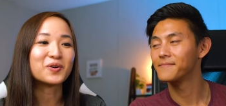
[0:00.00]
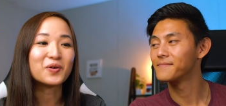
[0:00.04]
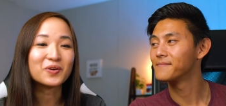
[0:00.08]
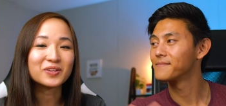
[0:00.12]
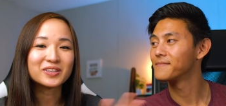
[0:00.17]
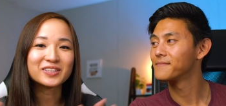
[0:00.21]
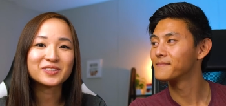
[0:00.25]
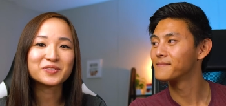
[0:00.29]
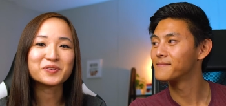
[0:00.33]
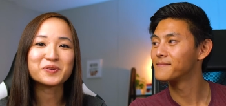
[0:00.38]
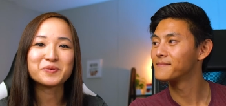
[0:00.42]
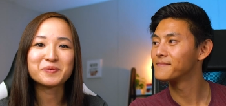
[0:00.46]

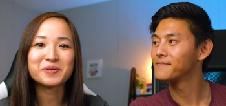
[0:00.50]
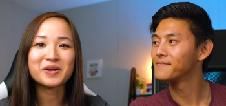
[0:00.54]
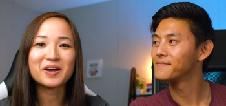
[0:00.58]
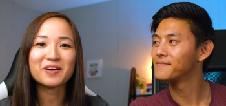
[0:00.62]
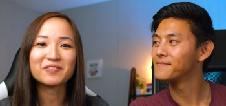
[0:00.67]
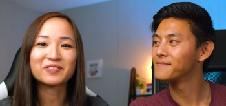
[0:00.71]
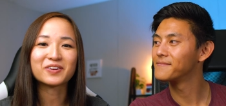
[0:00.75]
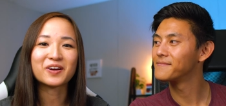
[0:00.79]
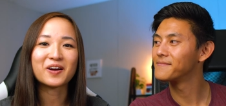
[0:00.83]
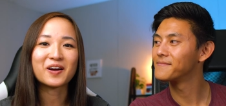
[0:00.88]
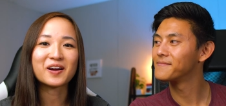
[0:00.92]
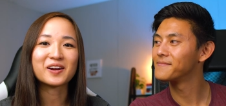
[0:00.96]
Speaker 1: totally threw me
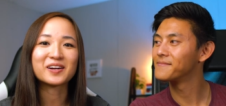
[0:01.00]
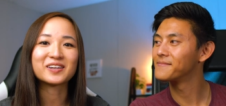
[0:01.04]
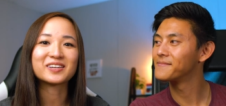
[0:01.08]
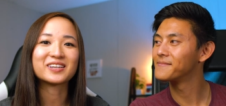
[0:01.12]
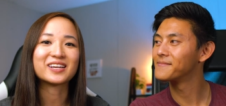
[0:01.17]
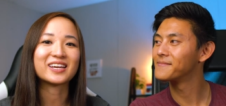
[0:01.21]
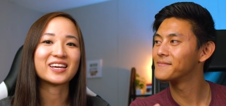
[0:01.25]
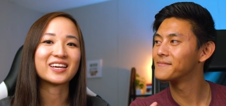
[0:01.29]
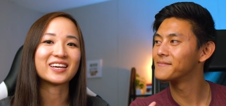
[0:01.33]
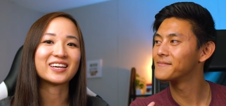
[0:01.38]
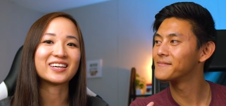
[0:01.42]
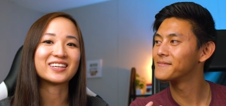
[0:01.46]
off
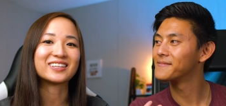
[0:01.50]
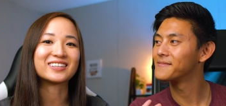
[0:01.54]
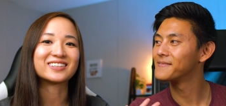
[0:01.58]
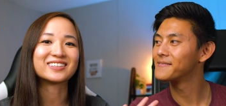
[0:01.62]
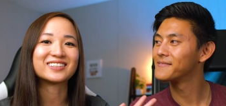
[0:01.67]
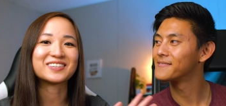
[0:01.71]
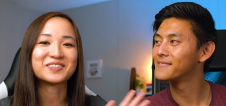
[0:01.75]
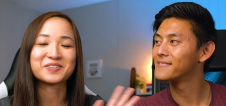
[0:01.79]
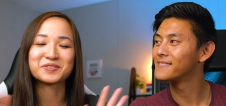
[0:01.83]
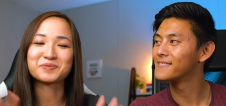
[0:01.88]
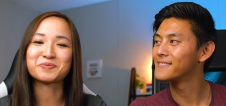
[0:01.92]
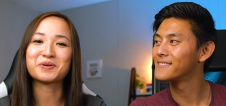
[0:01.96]
guard
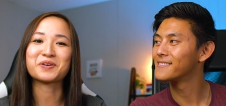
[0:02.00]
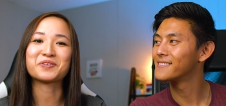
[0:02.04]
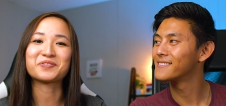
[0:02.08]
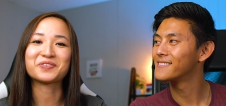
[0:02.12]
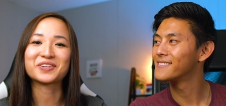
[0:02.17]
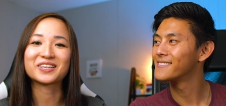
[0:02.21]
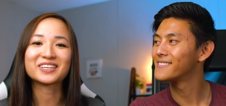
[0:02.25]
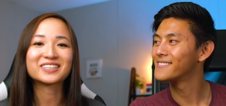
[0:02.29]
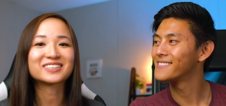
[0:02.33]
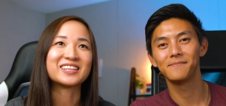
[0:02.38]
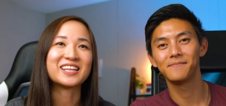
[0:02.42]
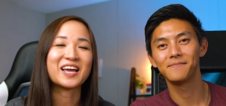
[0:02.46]
and it was
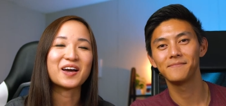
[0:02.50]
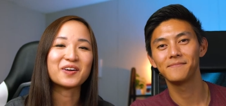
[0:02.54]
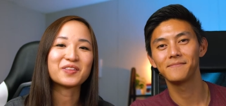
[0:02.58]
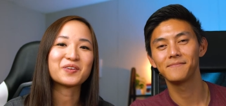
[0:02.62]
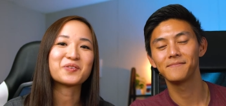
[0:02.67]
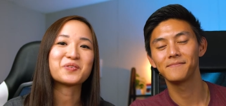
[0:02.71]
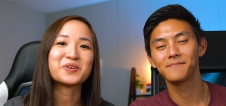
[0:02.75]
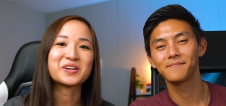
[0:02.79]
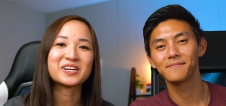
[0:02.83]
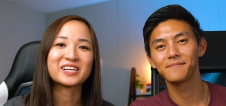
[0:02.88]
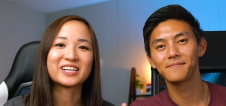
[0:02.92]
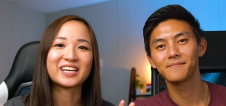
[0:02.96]
perfect. Now
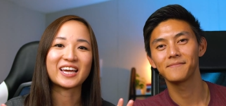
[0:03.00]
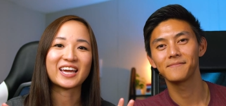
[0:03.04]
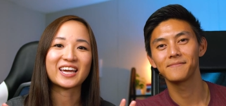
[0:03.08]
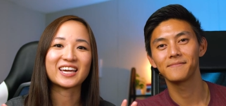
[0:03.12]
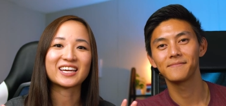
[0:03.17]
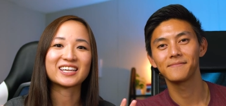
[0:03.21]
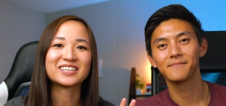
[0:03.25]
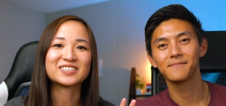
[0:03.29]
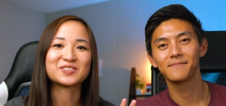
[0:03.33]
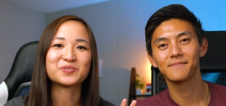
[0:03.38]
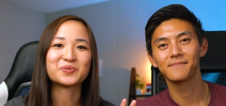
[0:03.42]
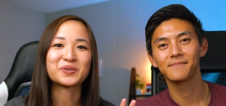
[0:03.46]
that we're
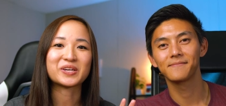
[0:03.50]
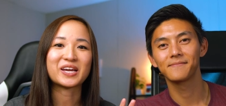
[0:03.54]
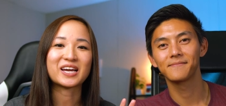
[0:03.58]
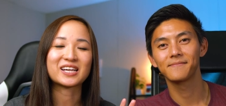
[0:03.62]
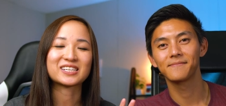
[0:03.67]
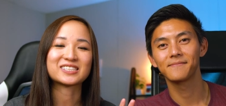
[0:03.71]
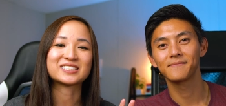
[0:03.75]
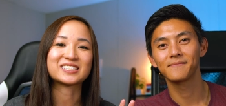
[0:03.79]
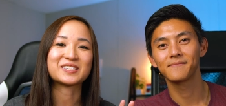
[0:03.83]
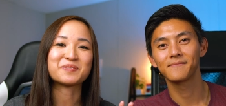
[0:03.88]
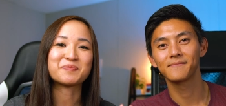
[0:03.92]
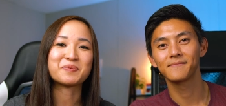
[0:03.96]
engaged, we
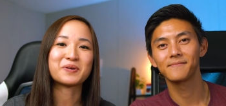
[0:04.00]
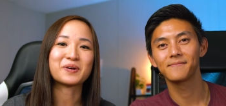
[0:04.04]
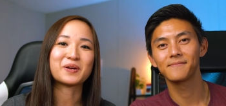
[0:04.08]
actually